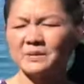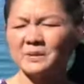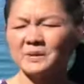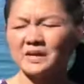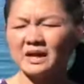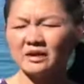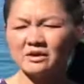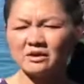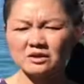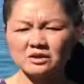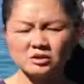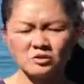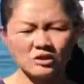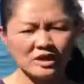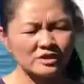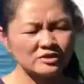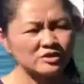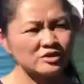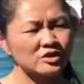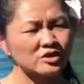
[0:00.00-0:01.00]
are not going to
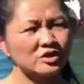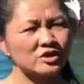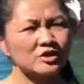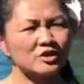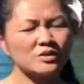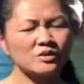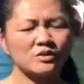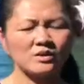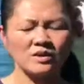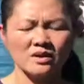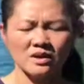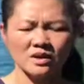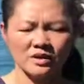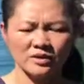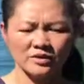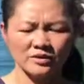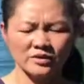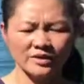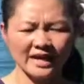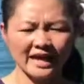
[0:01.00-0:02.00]
trust you.
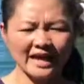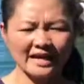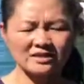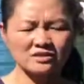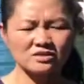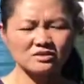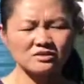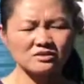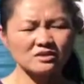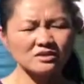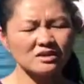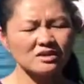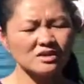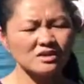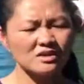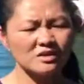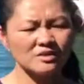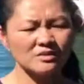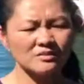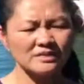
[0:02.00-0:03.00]
You can't,
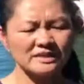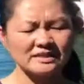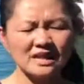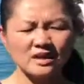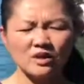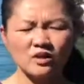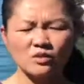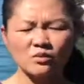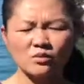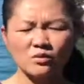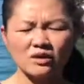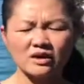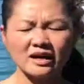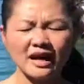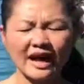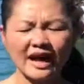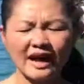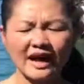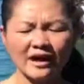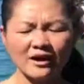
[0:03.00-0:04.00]
it's not going to work
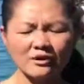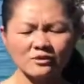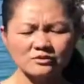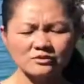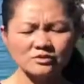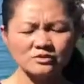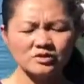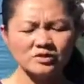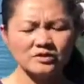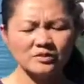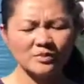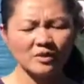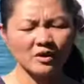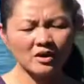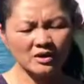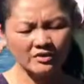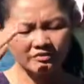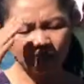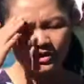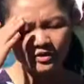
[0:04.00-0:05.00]
out. So there's a
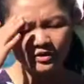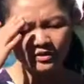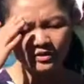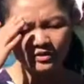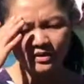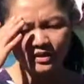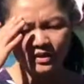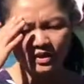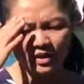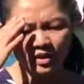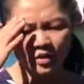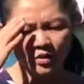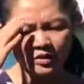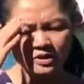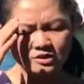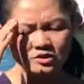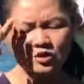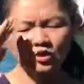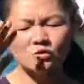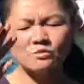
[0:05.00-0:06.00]
part of you,
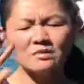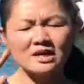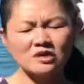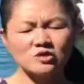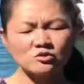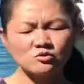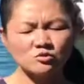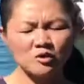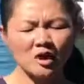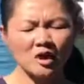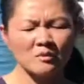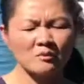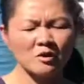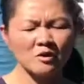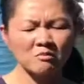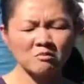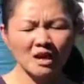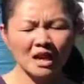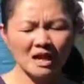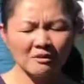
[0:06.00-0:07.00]
or too much
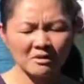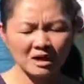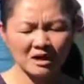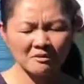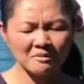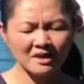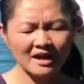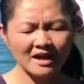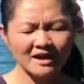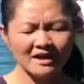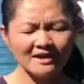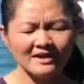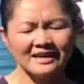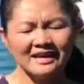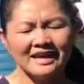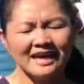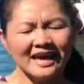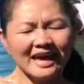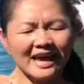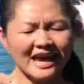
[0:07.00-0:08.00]
trouble, blah, blah, blah.
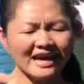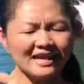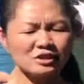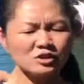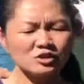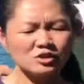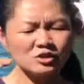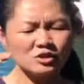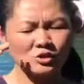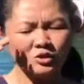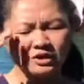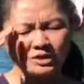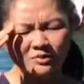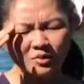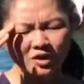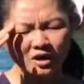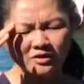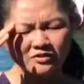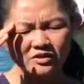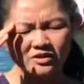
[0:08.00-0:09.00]
And so there's a
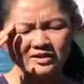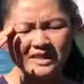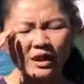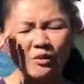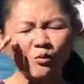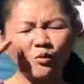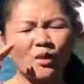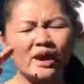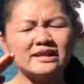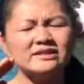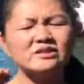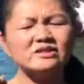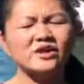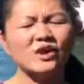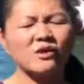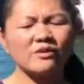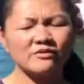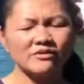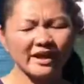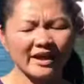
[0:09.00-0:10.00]
part of you that don't want to
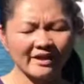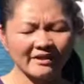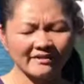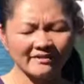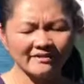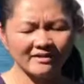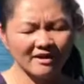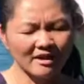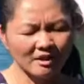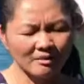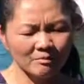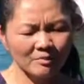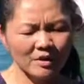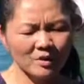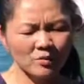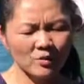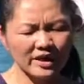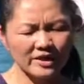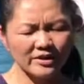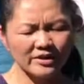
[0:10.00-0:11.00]
go there.
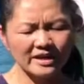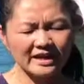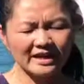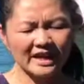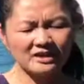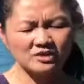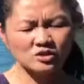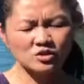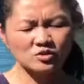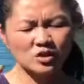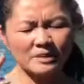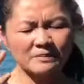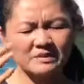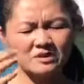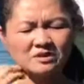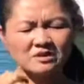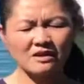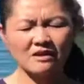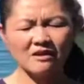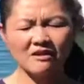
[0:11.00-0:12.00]
But when you can actually drop
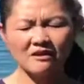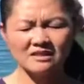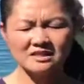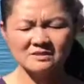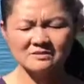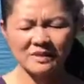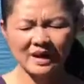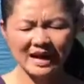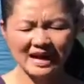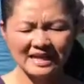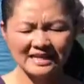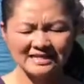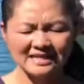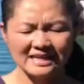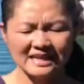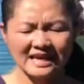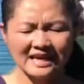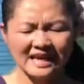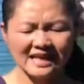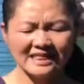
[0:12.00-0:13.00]
into the heart space,
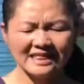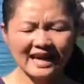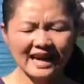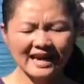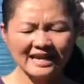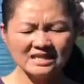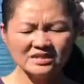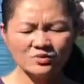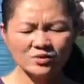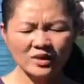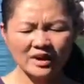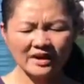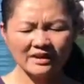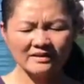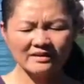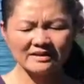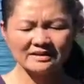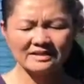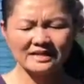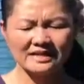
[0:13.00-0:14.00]
that's
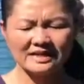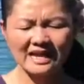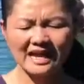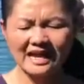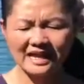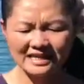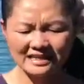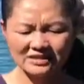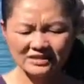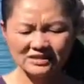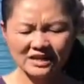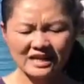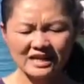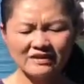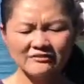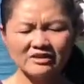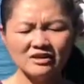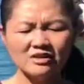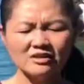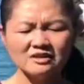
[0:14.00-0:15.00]
where it's like, yes,
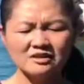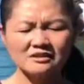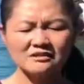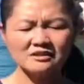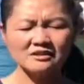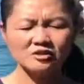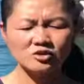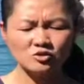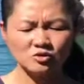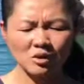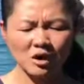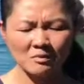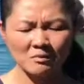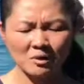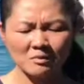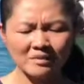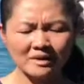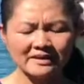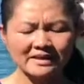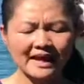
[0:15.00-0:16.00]
even though it's a little
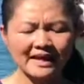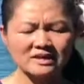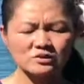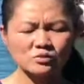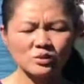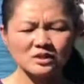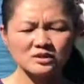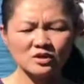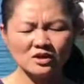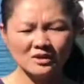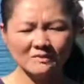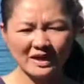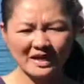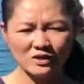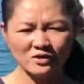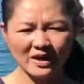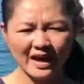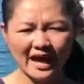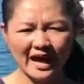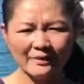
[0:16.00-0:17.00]
trouble, but that's what's going to
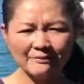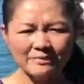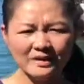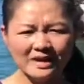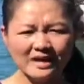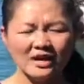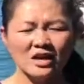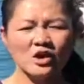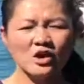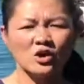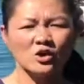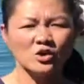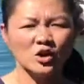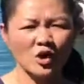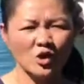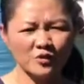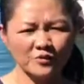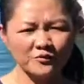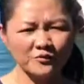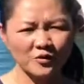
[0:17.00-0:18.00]
make you happy.
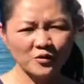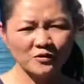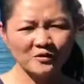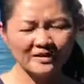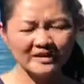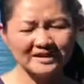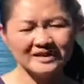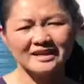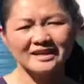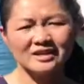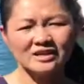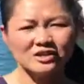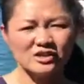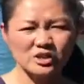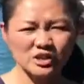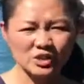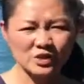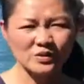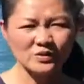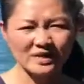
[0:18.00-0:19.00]
Go for it,
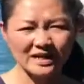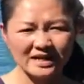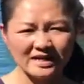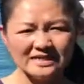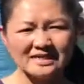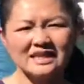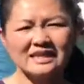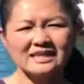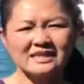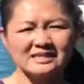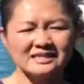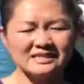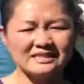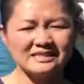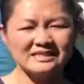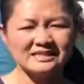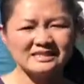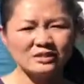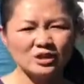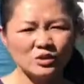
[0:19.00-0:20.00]

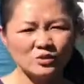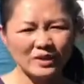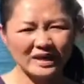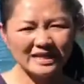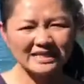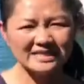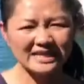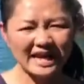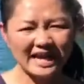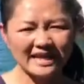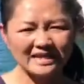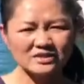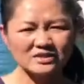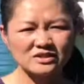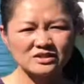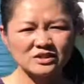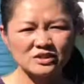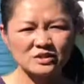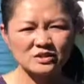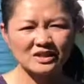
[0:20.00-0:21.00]
do what it takes to
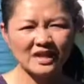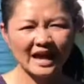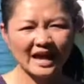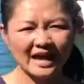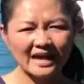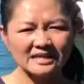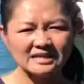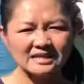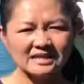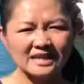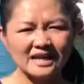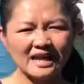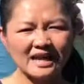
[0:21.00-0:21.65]
do that.